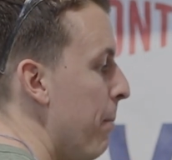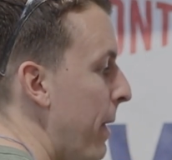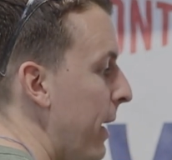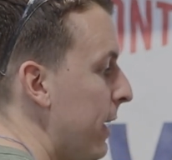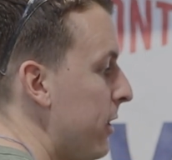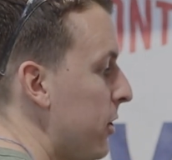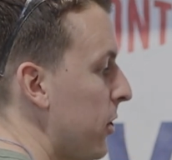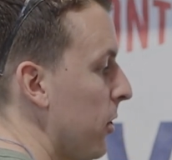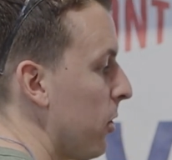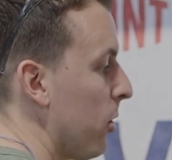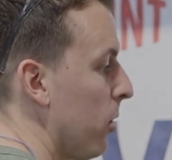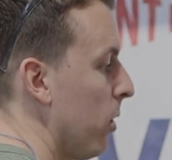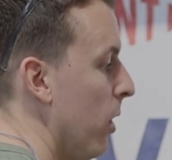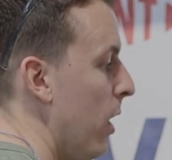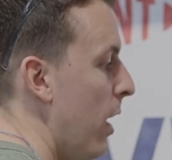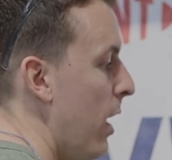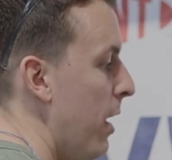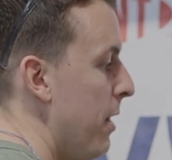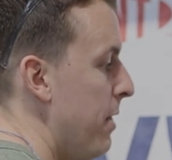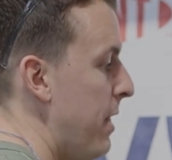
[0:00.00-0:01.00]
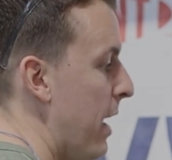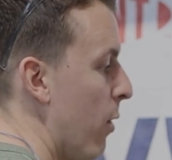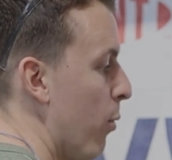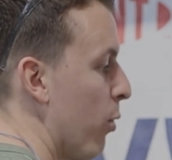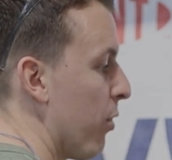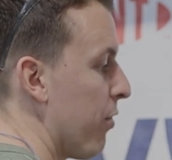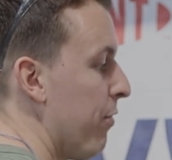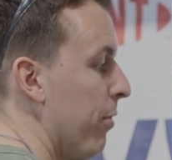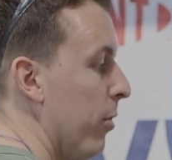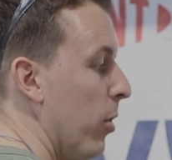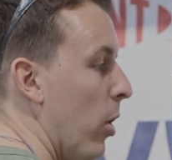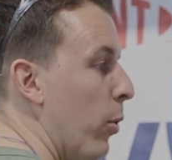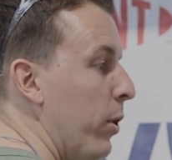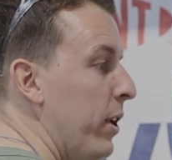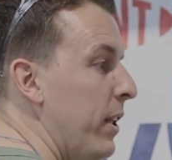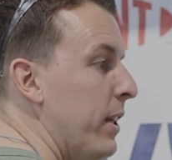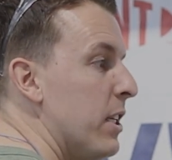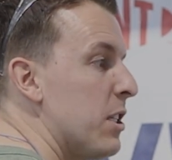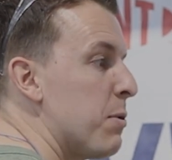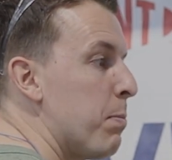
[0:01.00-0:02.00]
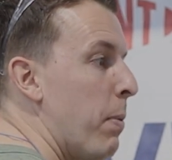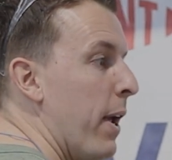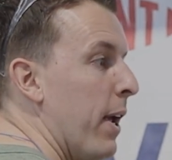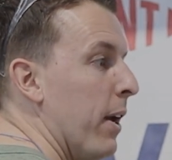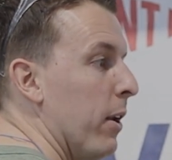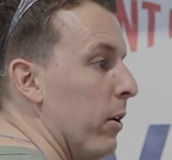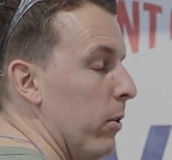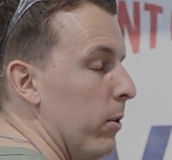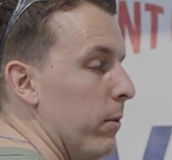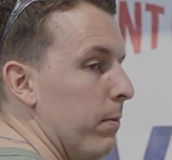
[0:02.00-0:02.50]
to make sure that we're floating this panel.